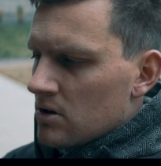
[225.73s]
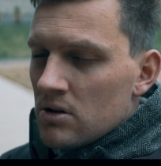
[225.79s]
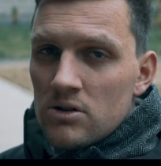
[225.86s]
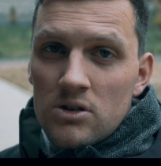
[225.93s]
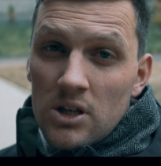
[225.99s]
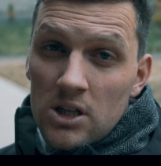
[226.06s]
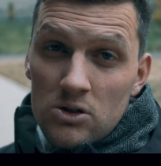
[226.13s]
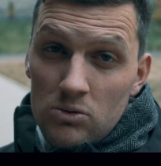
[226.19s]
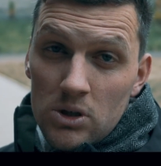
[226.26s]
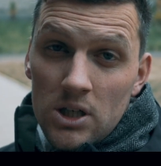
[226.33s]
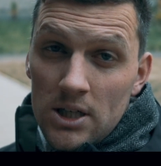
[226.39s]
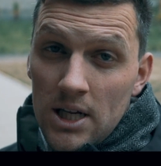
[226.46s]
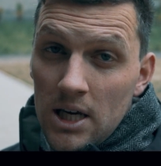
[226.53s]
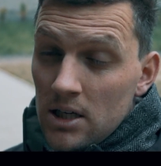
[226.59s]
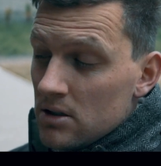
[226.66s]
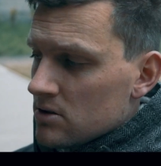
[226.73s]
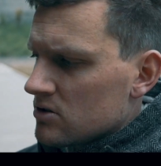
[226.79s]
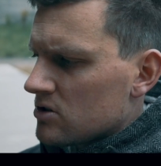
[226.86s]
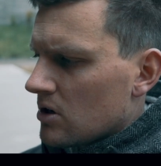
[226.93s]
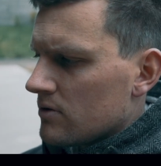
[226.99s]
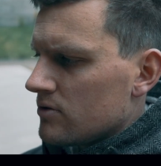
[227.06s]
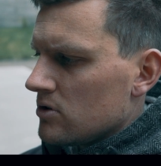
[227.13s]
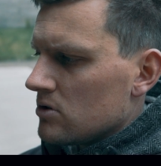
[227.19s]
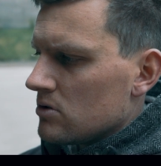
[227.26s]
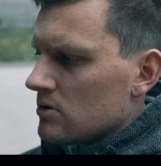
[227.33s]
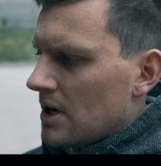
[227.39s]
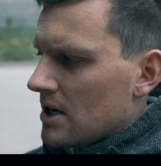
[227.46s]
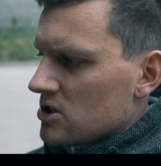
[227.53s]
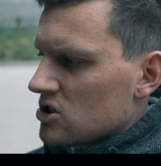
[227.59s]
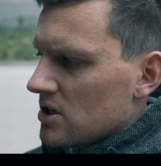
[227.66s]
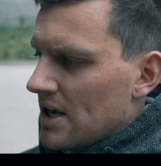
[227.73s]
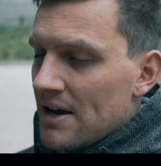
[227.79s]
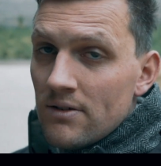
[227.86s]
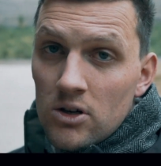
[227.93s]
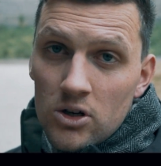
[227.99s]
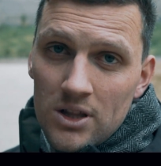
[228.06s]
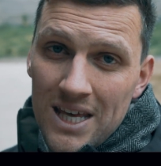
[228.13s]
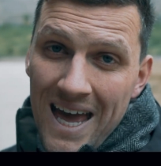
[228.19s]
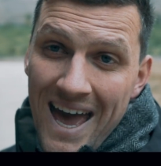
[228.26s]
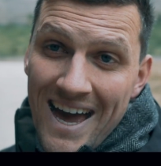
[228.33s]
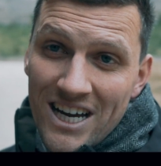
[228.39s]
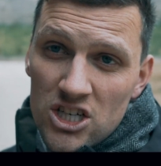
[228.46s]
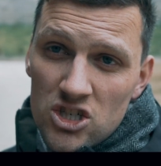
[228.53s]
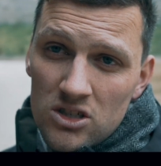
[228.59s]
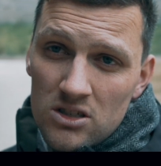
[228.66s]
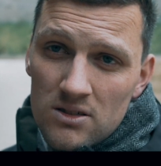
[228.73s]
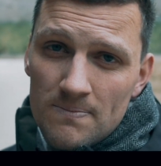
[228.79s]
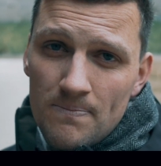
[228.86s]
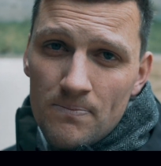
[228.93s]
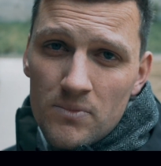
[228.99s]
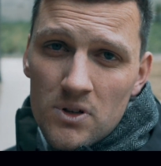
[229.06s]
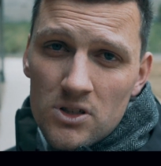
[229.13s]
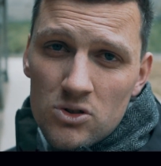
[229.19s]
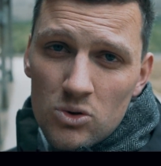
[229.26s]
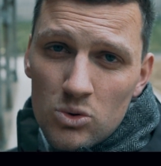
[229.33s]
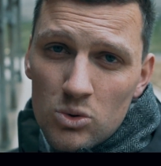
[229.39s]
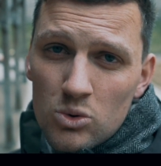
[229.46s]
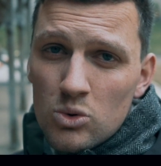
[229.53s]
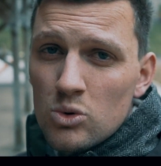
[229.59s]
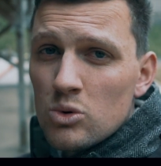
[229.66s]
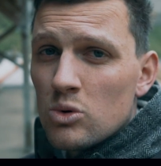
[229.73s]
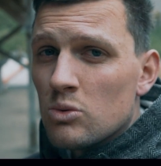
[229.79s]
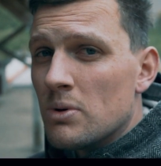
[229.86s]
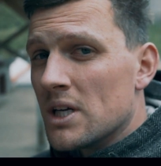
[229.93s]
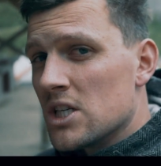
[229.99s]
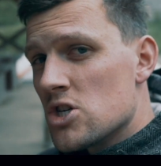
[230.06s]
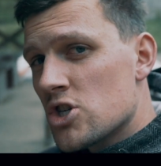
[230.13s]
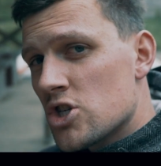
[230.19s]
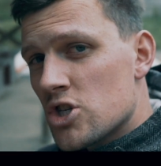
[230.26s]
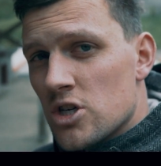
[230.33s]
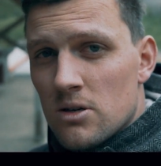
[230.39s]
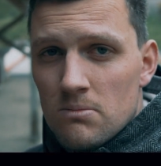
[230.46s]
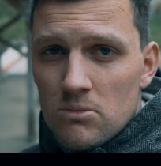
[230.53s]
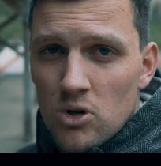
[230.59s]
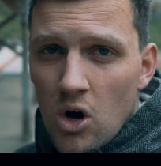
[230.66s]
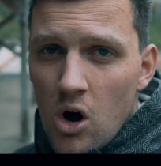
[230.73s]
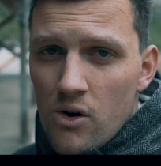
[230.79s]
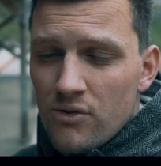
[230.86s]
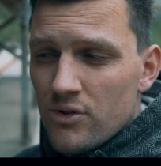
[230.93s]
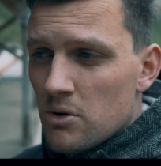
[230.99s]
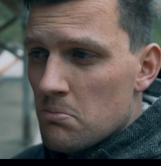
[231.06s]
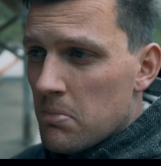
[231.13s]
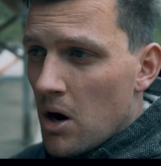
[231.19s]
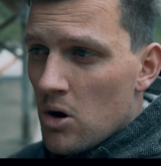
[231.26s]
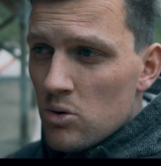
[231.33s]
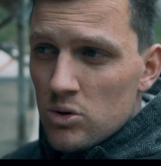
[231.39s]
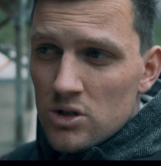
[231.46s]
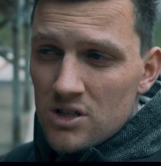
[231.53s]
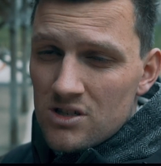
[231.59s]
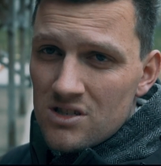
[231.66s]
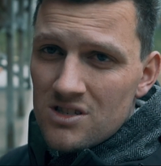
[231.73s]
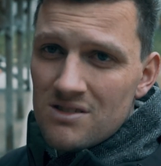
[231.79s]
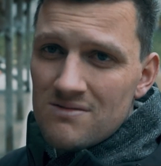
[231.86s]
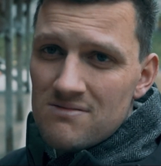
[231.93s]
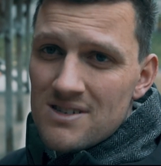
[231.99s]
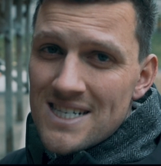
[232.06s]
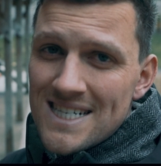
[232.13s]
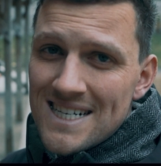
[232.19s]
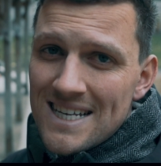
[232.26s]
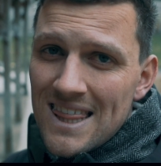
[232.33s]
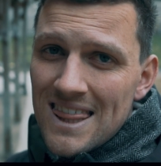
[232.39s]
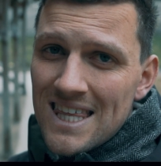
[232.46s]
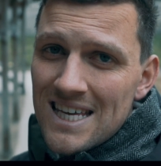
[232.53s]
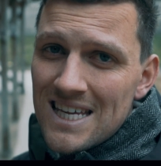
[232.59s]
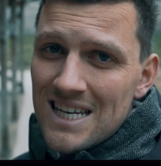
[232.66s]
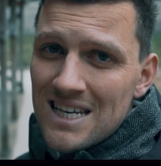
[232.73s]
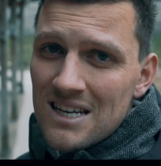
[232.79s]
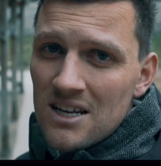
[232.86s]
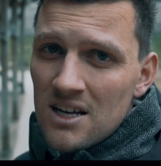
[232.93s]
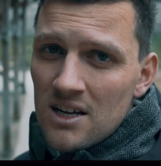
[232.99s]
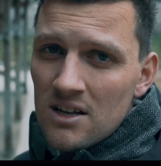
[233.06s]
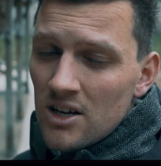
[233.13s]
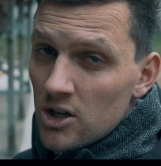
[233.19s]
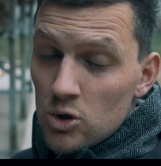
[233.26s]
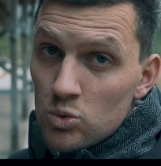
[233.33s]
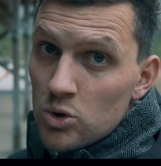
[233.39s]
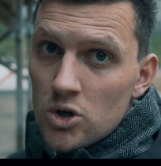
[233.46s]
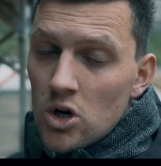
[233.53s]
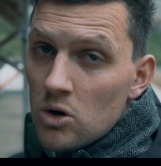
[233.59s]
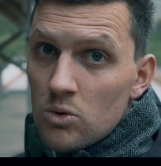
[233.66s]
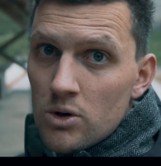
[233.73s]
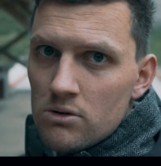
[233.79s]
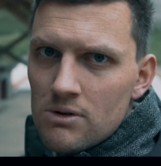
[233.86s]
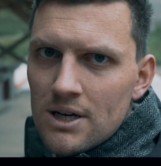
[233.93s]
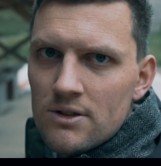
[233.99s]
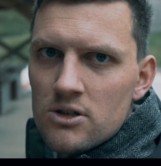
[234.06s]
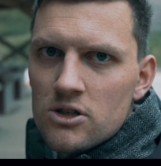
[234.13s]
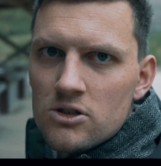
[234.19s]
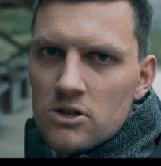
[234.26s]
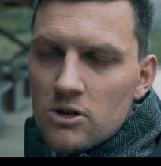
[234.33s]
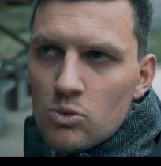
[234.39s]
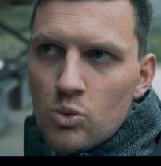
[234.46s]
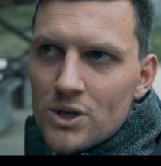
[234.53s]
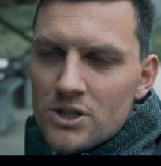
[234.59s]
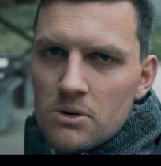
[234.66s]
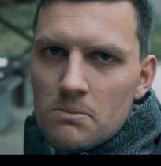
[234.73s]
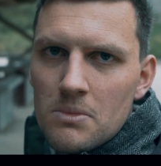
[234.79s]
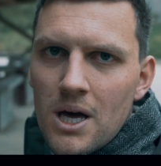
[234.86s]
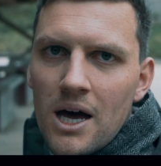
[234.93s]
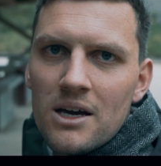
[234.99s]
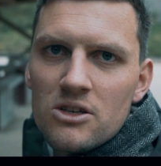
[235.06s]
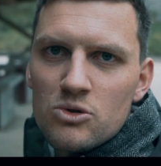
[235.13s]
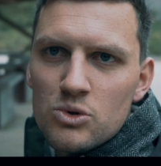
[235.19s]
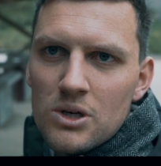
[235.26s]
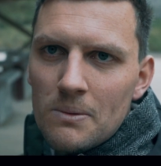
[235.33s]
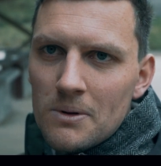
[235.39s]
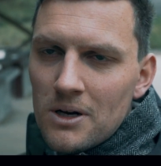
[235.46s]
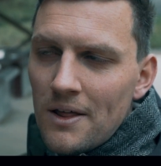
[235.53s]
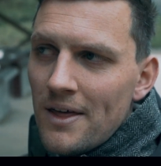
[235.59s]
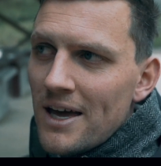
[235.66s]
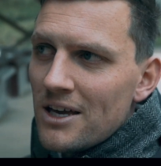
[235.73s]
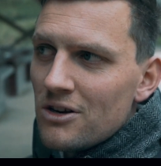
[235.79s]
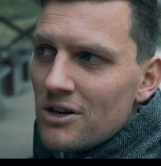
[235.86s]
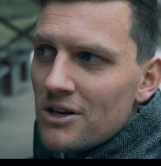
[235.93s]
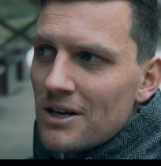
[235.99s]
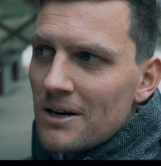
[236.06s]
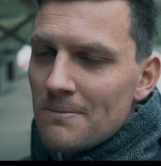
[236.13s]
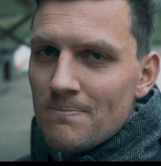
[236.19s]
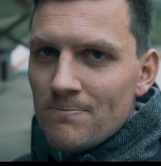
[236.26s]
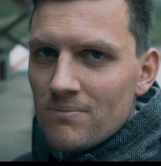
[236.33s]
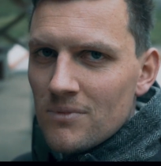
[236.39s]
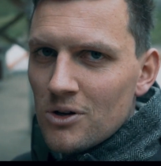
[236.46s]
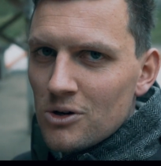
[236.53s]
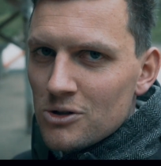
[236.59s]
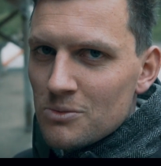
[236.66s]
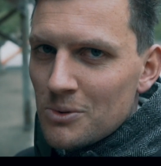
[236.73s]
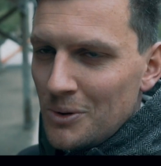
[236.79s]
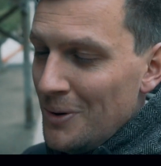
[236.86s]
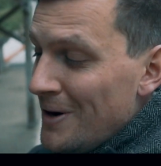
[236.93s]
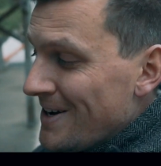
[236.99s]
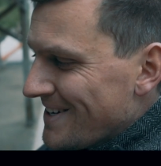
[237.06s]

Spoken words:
So that's really neat. So if you actually have a look at the action, it's all been shimmed off. The bolt is really thin. You would not want to run this in a WISM case or something like that. You'd end up in hospital.